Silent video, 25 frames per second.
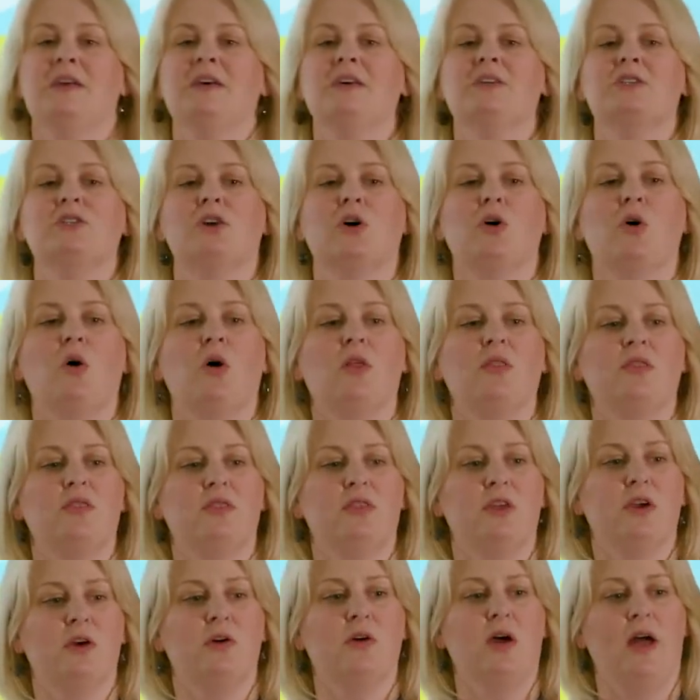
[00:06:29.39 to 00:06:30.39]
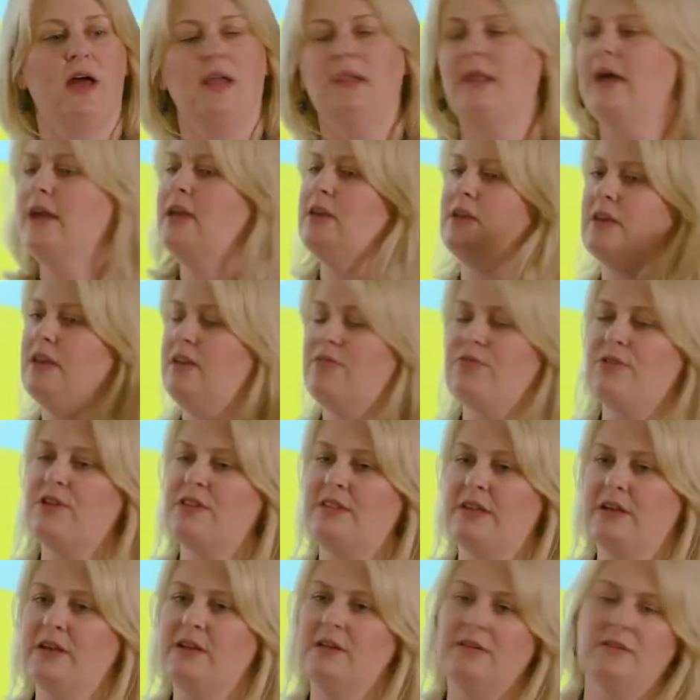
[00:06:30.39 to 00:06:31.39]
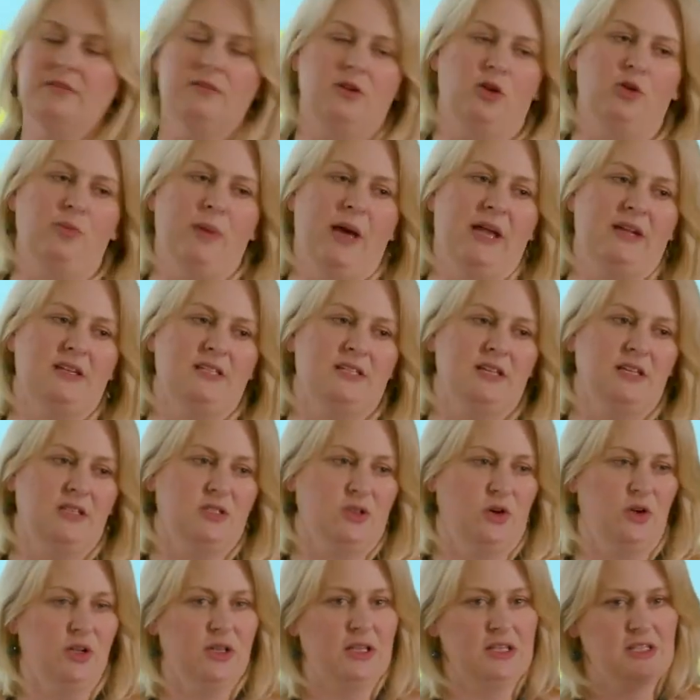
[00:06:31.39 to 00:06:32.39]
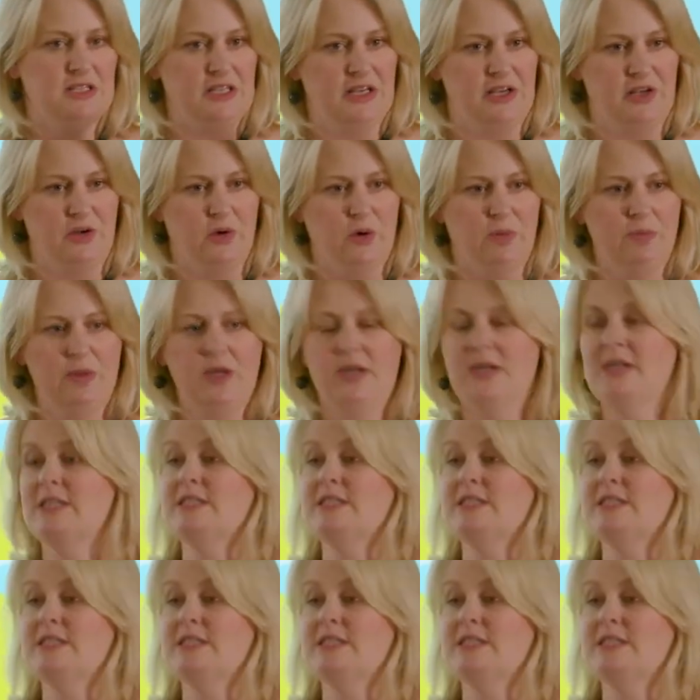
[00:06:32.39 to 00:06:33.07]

So they're like everything in humanity, it's on a continuum.